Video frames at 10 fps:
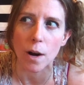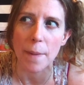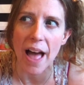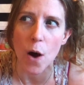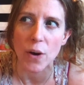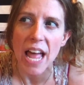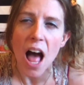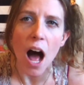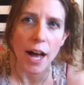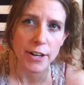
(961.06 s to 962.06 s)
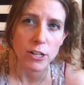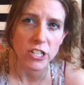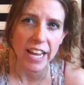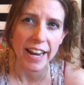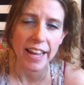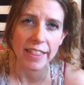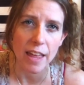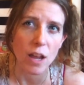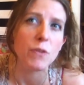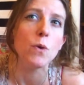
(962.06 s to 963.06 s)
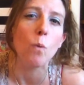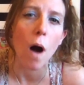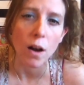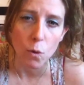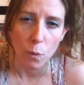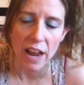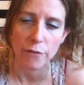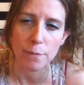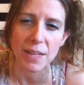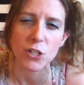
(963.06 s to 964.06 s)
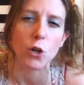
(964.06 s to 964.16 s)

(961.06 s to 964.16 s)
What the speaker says: about understanding that if you walk away from this,